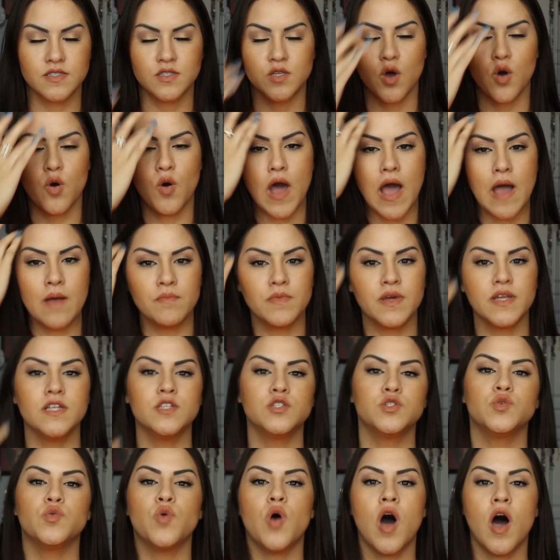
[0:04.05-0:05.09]
So I'm going
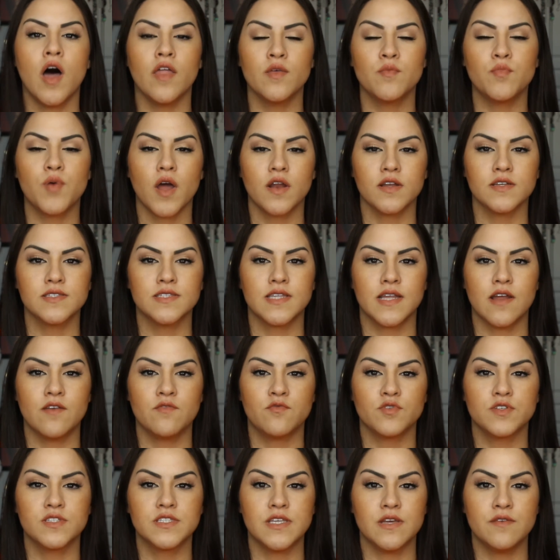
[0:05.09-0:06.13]
to do all the products that
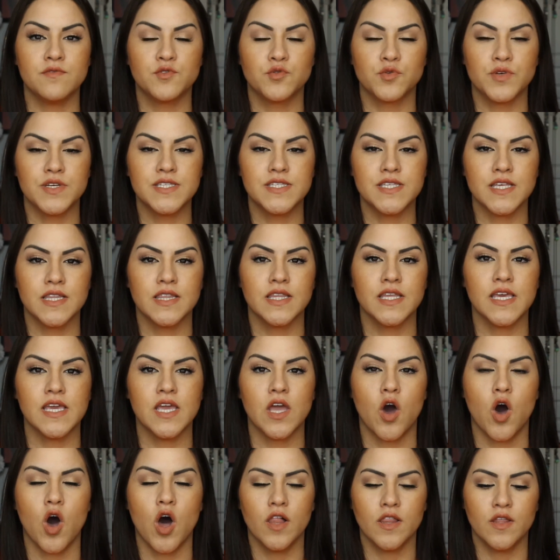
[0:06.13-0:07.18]
I've received
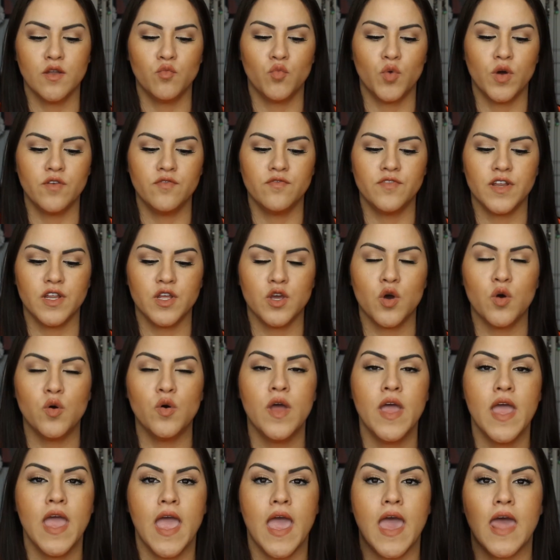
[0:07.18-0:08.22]
recently all in one
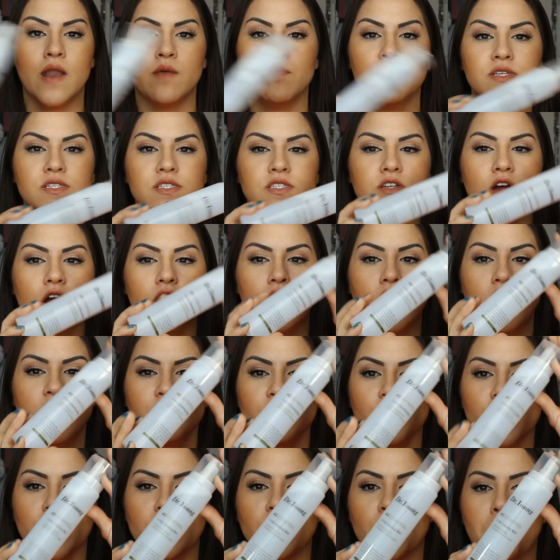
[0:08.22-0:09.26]
video. And I'm going to start
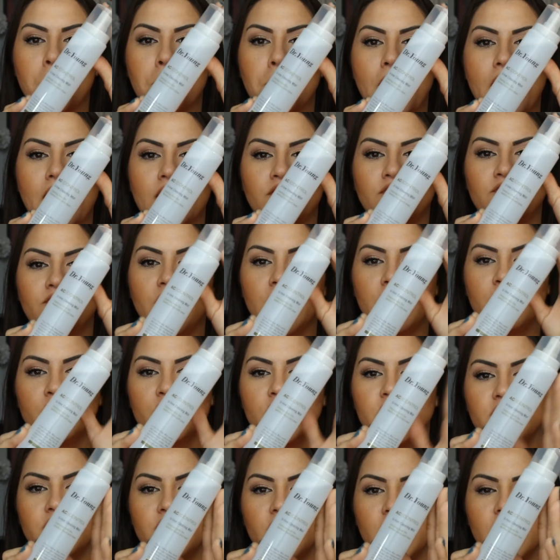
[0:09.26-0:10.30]
off with my
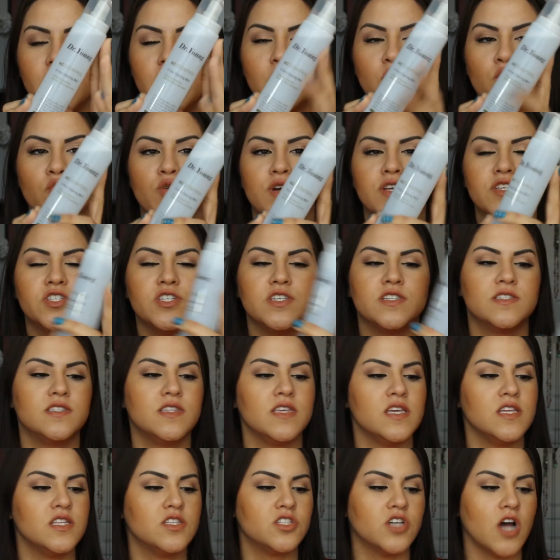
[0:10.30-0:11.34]
favorite thing, which is
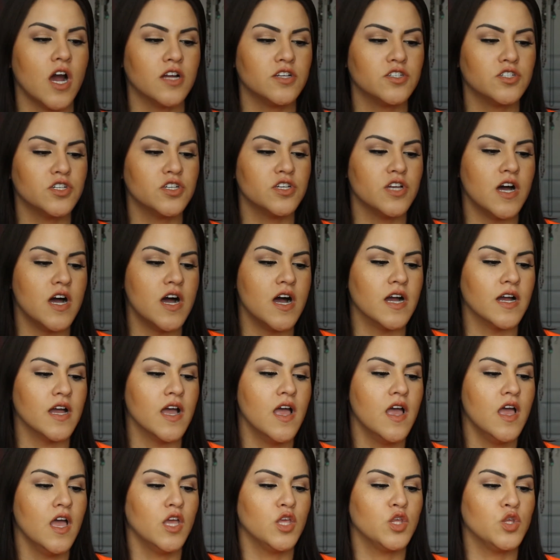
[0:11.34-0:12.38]
the Dr.
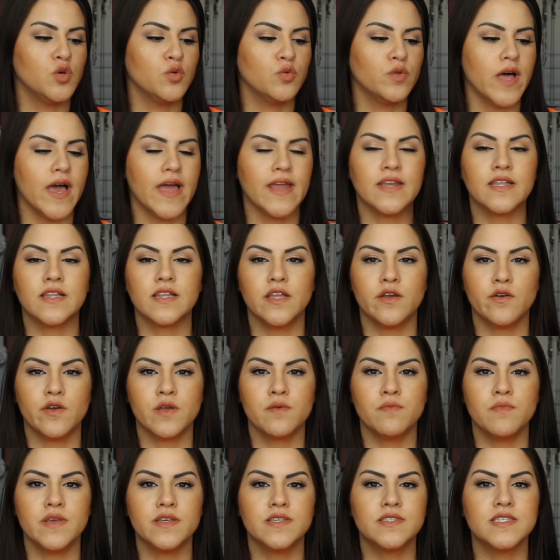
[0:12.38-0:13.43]
Young U Line
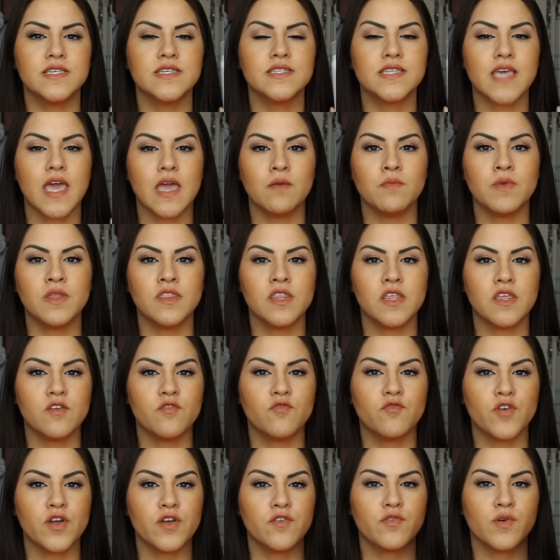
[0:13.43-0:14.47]
Clearing Mist. This came in the
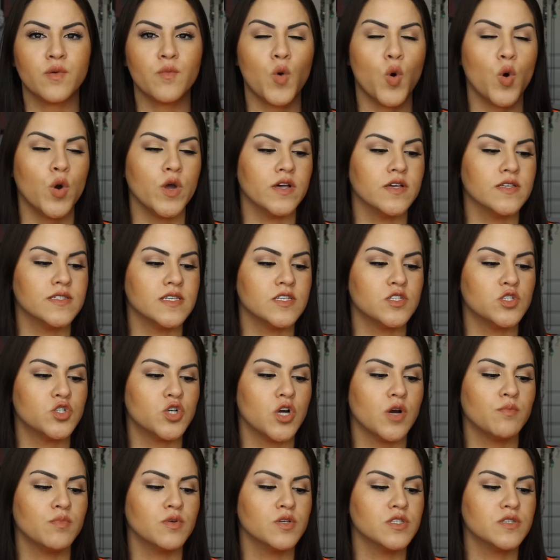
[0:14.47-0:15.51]
Free From Oils and
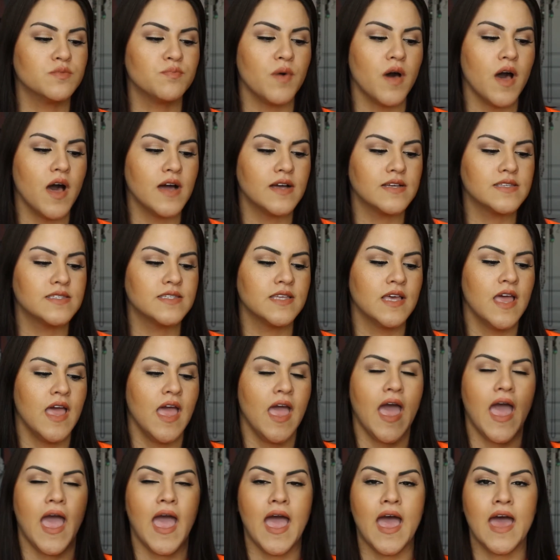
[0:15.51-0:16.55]
Troubles box
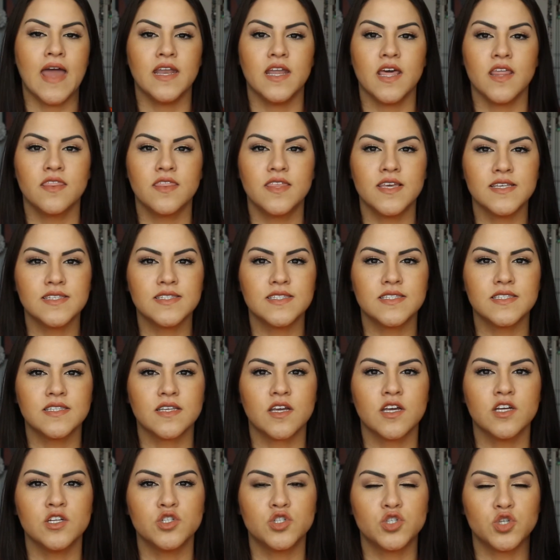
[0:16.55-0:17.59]
and this
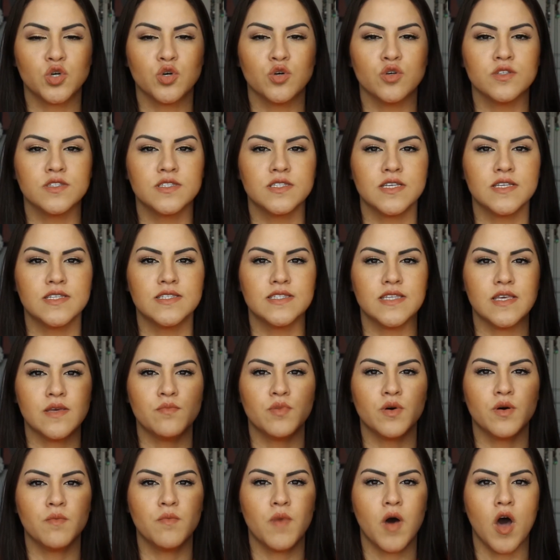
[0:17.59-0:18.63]
controls the
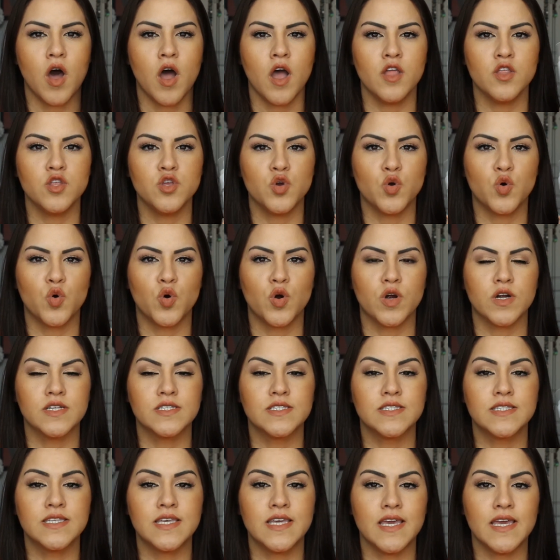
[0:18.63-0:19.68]
sebum on your
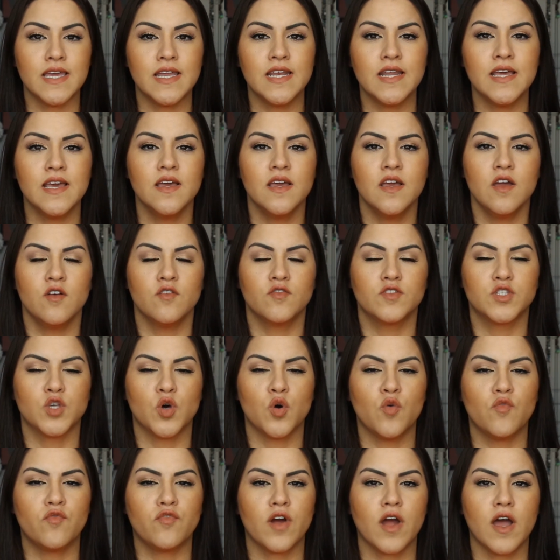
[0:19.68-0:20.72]
skin.
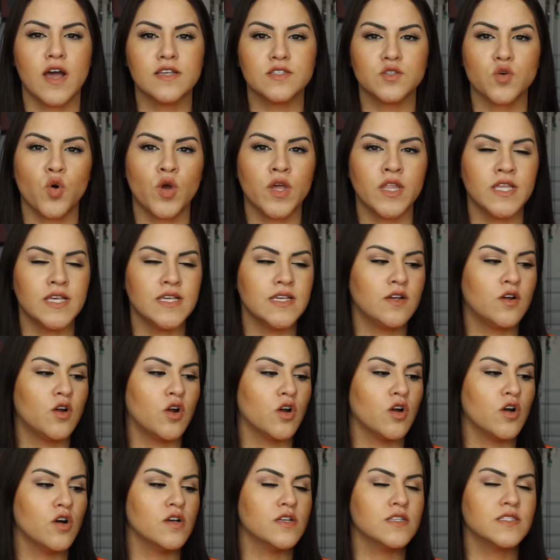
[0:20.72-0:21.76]
So for us oily
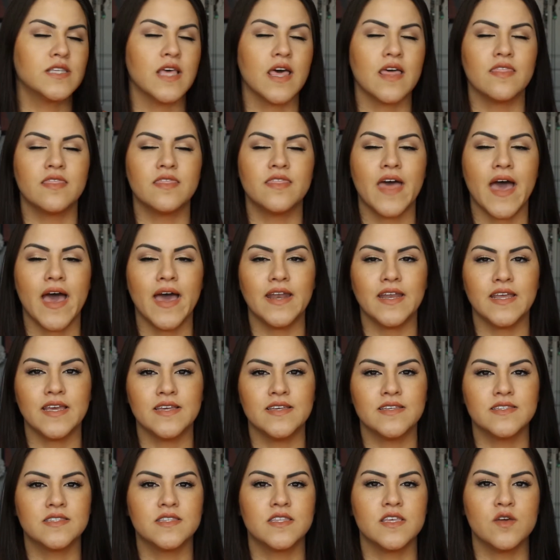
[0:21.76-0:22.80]
girls, that
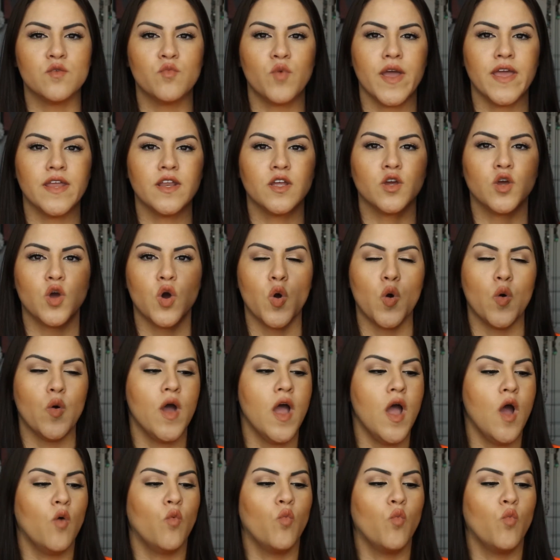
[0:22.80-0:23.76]
is the way to go.